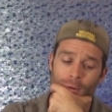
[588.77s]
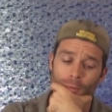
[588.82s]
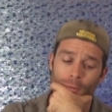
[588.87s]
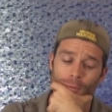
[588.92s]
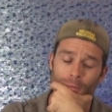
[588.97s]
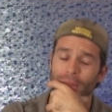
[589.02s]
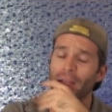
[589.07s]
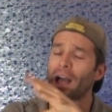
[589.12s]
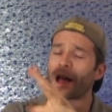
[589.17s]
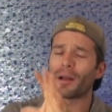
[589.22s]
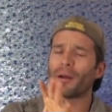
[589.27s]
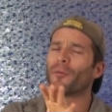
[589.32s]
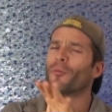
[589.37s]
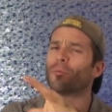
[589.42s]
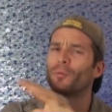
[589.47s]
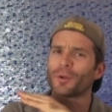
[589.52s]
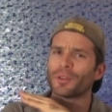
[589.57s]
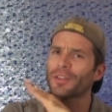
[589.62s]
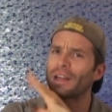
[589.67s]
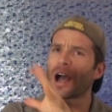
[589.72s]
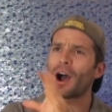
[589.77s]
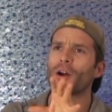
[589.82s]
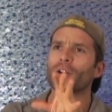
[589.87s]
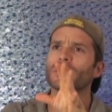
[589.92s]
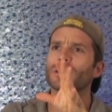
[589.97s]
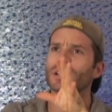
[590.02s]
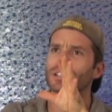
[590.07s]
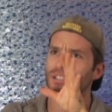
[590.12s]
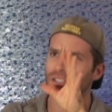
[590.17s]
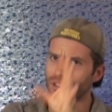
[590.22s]

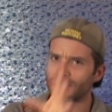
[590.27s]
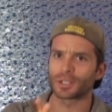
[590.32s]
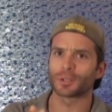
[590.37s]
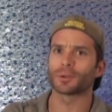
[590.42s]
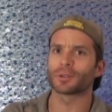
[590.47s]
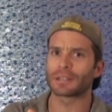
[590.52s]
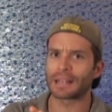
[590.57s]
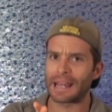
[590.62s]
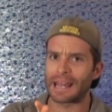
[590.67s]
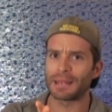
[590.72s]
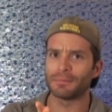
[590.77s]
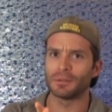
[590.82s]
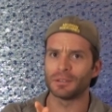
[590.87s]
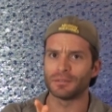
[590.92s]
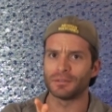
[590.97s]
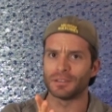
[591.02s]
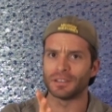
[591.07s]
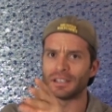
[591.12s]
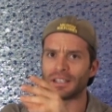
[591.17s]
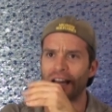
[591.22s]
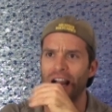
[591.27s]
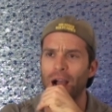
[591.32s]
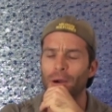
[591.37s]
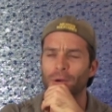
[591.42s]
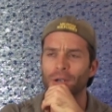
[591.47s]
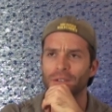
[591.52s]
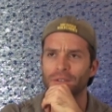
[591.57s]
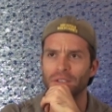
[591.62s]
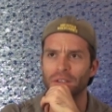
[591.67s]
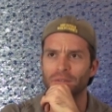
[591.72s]
Without considering the ABV, I
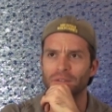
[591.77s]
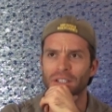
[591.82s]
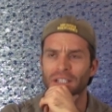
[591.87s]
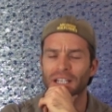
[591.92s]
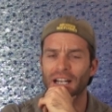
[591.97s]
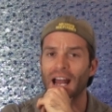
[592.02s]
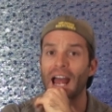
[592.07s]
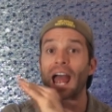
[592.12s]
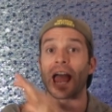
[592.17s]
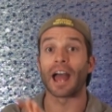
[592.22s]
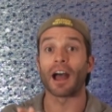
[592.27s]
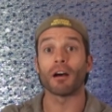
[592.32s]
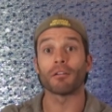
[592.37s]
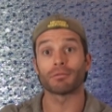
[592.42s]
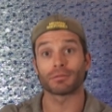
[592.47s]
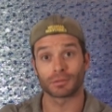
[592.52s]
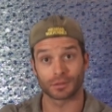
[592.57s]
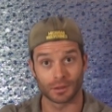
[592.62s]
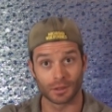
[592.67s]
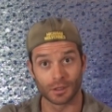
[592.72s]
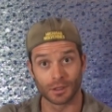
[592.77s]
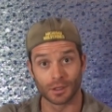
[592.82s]
would have given it a half.